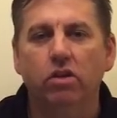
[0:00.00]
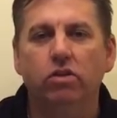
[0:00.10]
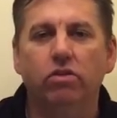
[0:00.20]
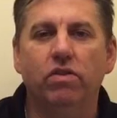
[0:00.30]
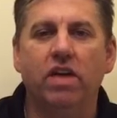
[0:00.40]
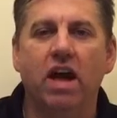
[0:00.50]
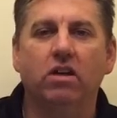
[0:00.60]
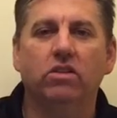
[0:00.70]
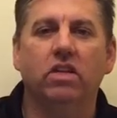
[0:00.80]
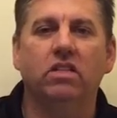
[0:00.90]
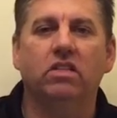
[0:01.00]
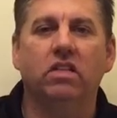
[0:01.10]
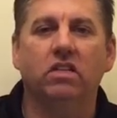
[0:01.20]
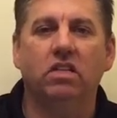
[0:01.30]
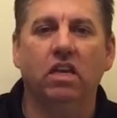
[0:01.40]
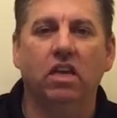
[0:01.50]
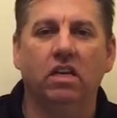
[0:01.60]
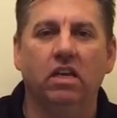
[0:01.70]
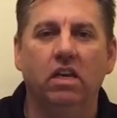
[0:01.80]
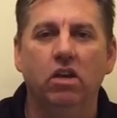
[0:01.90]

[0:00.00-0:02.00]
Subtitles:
2016.